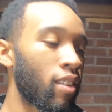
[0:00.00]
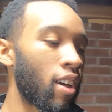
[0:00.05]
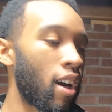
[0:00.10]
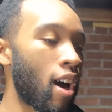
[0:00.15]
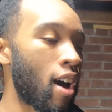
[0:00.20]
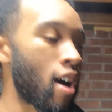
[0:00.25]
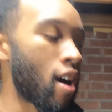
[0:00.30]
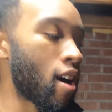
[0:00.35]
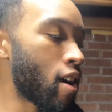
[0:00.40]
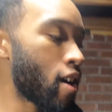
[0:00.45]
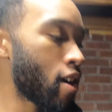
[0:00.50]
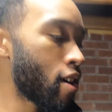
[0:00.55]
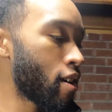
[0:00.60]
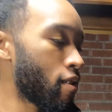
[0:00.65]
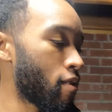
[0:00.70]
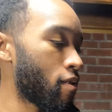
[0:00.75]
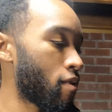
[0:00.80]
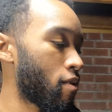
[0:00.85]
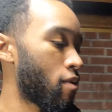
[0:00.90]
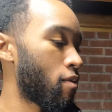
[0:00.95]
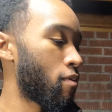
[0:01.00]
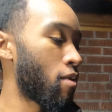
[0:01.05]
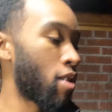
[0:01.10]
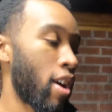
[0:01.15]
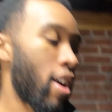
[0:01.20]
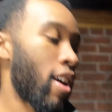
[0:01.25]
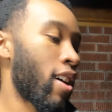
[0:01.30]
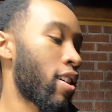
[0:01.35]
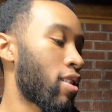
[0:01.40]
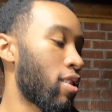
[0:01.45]
I want to
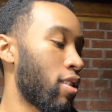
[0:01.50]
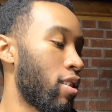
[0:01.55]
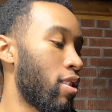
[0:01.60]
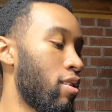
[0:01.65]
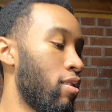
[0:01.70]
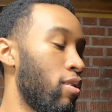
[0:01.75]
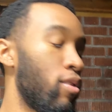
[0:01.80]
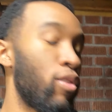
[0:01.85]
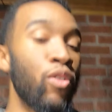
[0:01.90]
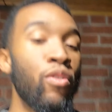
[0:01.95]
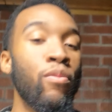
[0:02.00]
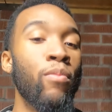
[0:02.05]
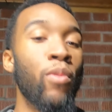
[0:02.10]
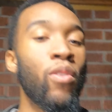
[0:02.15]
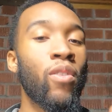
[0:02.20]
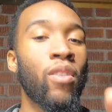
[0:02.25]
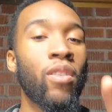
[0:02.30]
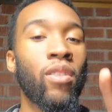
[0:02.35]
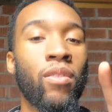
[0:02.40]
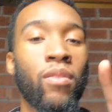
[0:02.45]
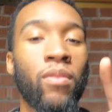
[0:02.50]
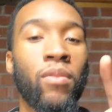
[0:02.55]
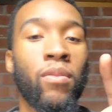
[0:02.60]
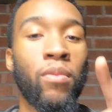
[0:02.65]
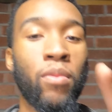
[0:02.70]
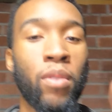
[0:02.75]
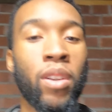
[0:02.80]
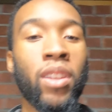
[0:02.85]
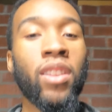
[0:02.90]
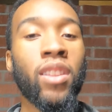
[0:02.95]
actually do more
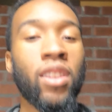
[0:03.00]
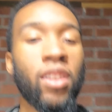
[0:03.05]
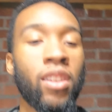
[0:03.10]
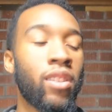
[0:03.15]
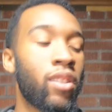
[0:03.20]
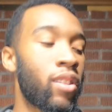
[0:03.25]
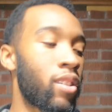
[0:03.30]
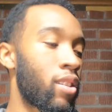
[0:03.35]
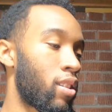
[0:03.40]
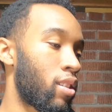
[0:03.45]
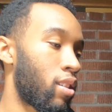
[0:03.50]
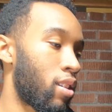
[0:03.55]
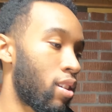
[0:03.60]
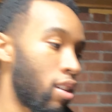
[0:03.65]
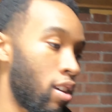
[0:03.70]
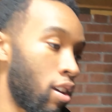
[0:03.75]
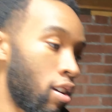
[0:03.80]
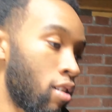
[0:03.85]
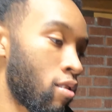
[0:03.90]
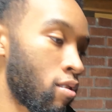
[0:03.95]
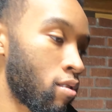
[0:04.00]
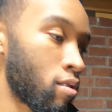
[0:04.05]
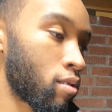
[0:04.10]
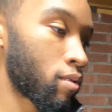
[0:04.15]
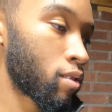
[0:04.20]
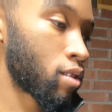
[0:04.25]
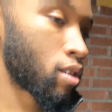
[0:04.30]
with this here.